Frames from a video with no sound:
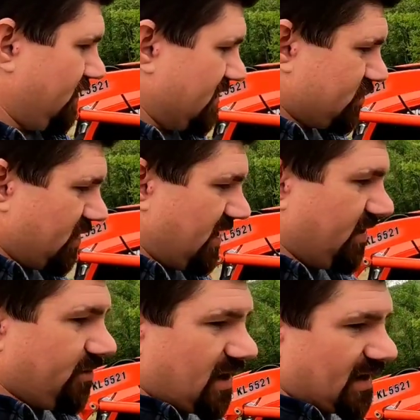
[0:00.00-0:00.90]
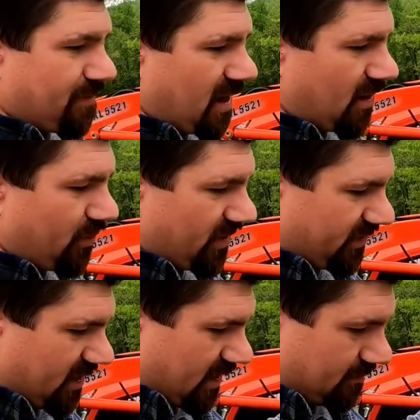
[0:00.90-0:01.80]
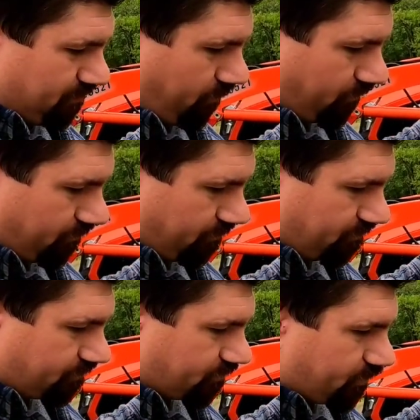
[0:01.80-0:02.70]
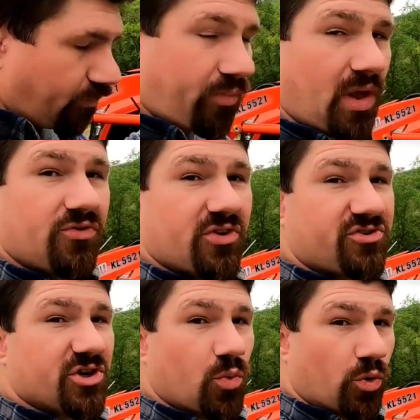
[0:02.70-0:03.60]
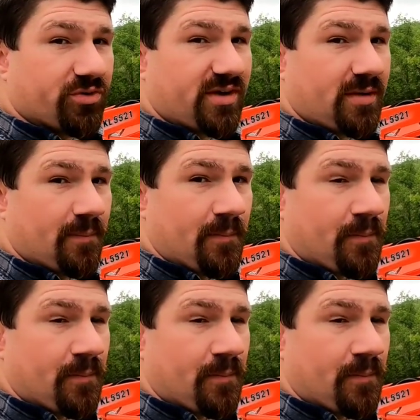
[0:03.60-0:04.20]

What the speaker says: this one here I bought with 6-year warranty.